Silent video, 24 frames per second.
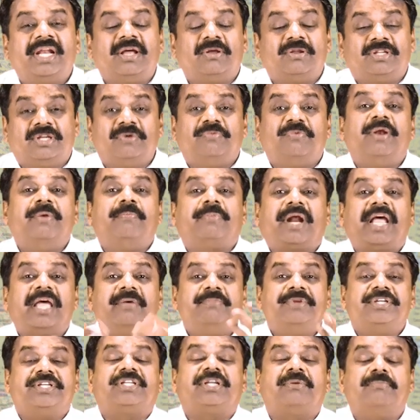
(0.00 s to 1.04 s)
when Prime
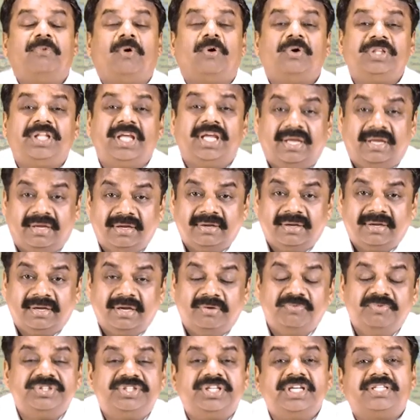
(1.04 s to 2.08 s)
Minister Modi
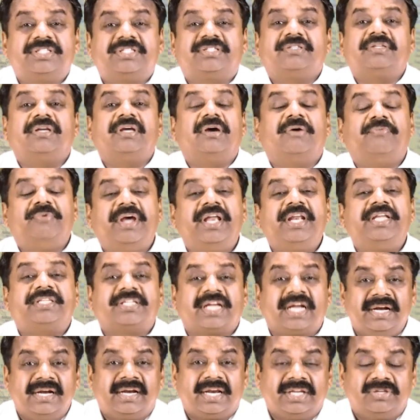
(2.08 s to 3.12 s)
visits various
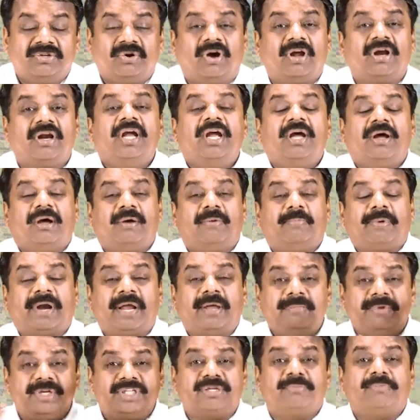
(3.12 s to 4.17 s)
countries, or Prime
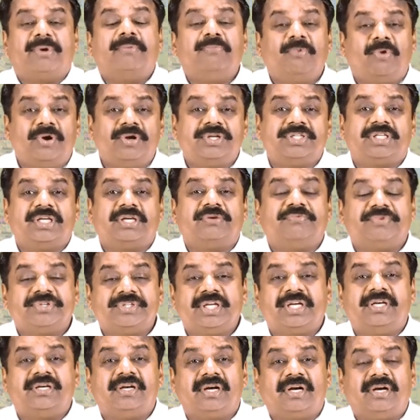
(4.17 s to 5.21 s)
Minister Manmohan Singh
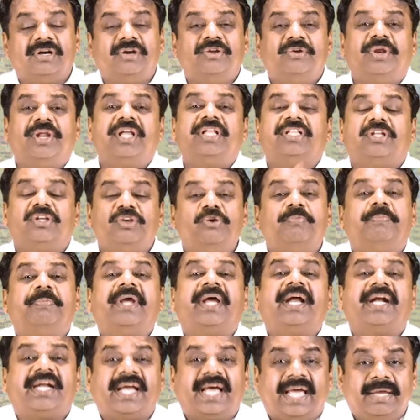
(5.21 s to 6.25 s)
visited during the
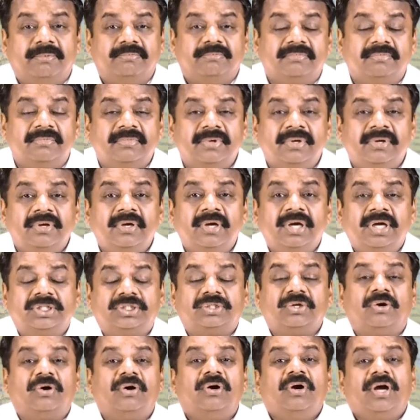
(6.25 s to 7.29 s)
UPA time.
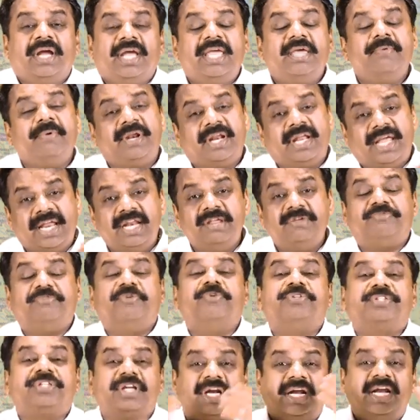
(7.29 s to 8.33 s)
So, even any
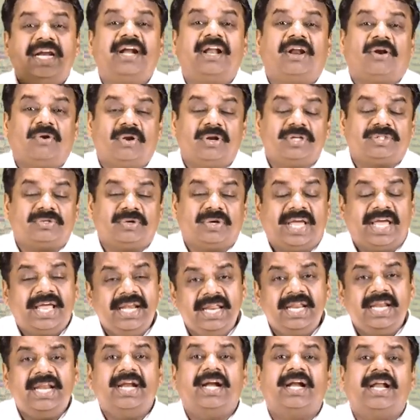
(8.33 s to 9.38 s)
future leader also,
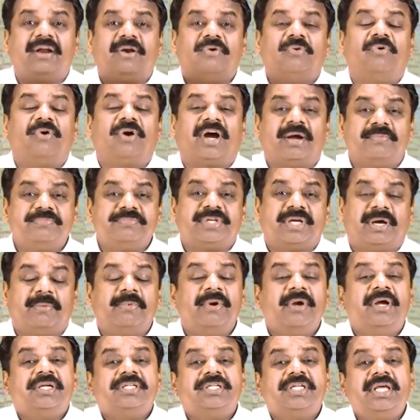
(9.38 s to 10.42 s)
any leader who comes up,
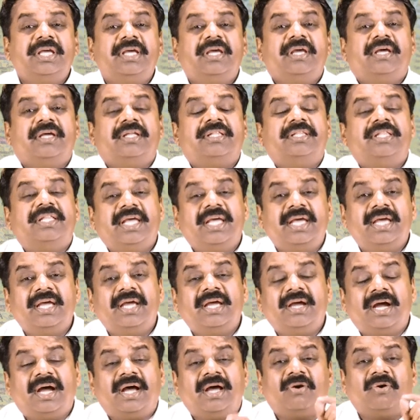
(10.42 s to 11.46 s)
see, they
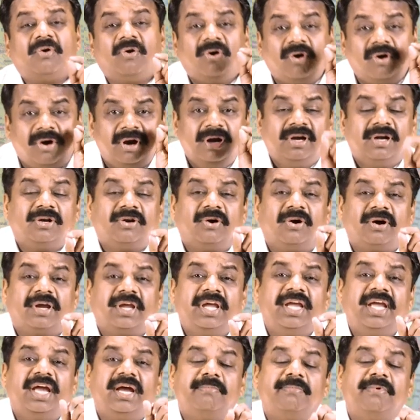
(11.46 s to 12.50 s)
are all
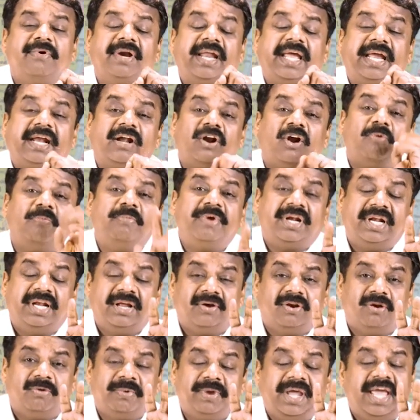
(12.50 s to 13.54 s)
talking about economic
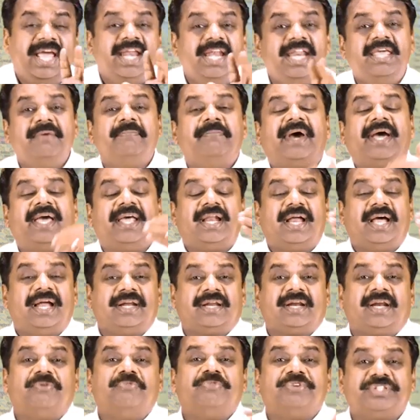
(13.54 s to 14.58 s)
development. Any
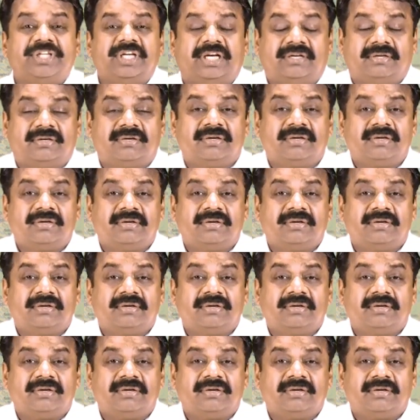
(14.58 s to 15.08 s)
bilateral visit,